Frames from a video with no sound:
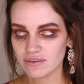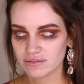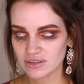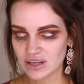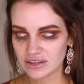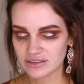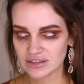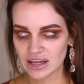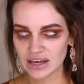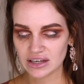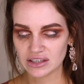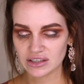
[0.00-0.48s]
that I've
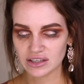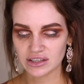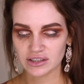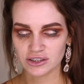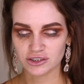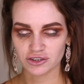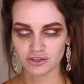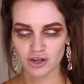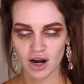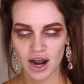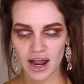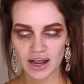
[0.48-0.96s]
let that
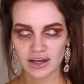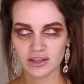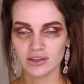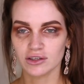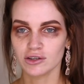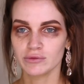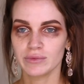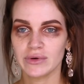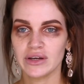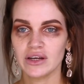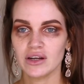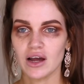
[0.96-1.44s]
glitter dry a
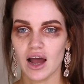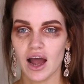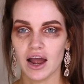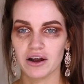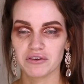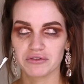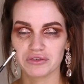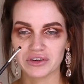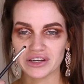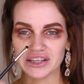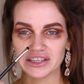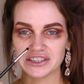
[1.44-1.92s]
little bit,
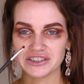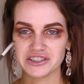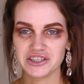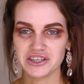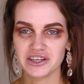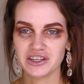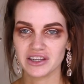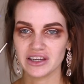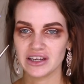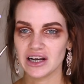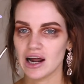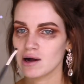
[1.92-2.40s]
I really
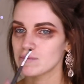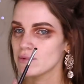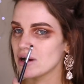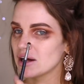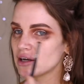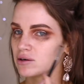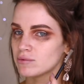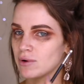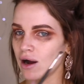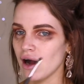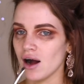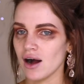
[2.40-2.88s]
should clean up
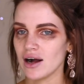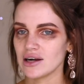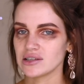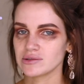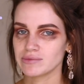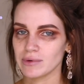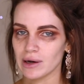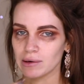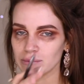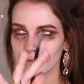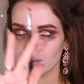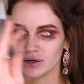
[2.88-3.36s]
under my
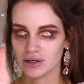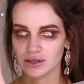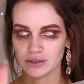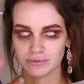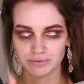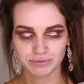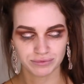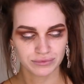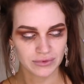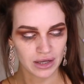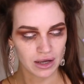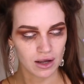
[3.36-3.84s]
eyes, but I'm
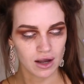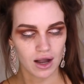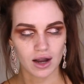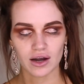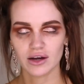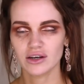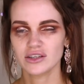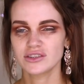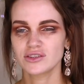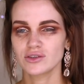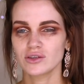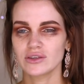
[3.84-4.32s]
gonna
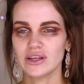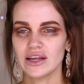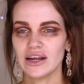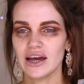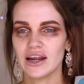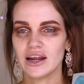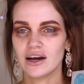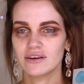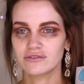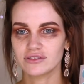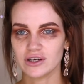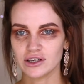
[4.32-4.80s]
sort that
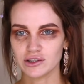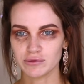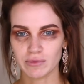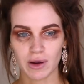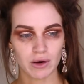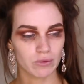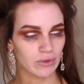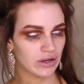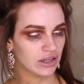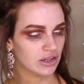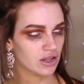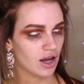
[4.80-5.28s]
out after I do
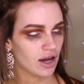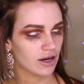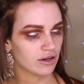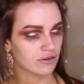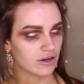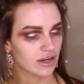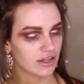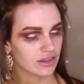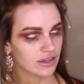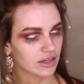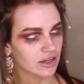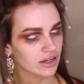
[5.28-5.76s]
my wing
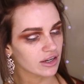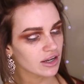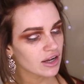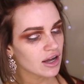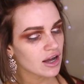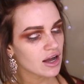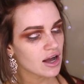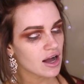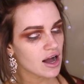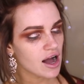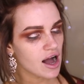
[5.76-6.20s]
liner, I think.